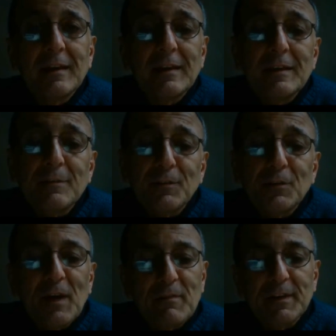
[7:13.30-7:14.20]
if
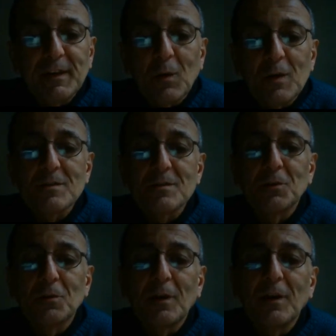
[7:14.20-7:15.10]
you have any questions
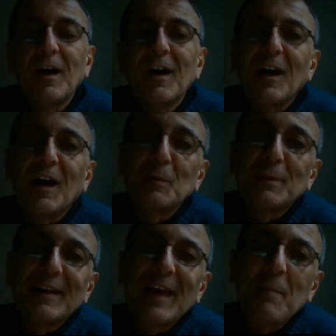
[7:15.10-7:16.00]
at all, I'd
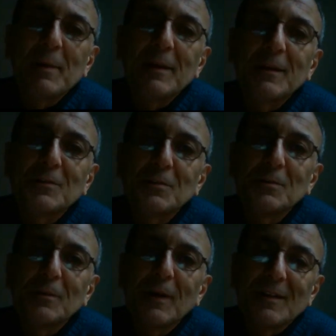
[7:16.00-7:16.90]
be happy
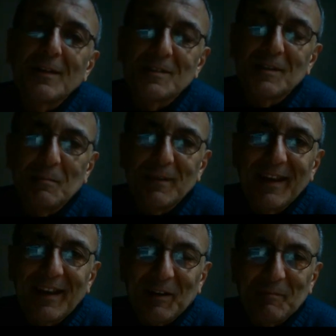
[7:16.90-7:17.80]
to answer them
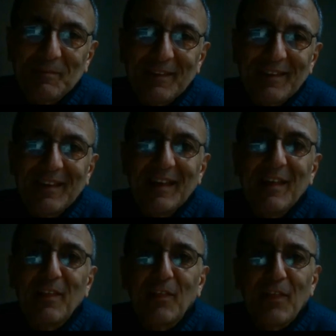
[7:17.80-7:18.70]
now.
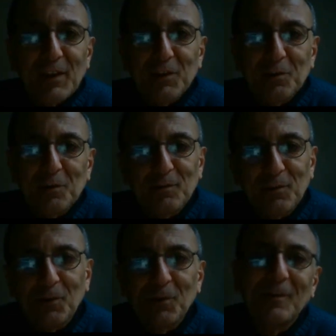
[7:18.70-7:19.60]
Thank you
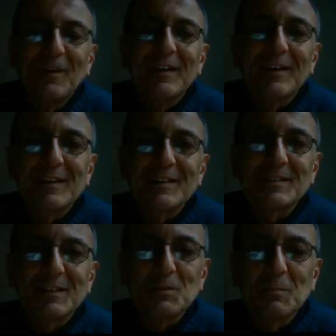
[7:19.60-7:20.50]
for
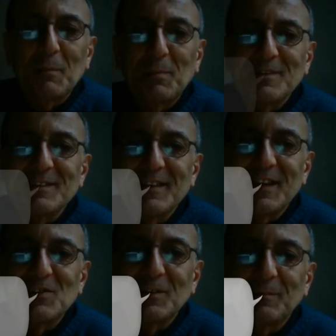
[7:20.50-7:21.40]
listening to my
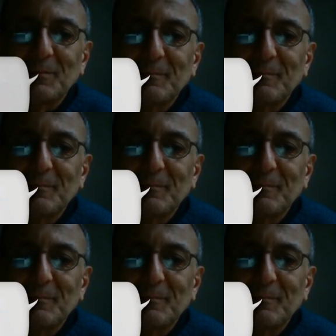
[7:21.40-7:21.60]
presentation.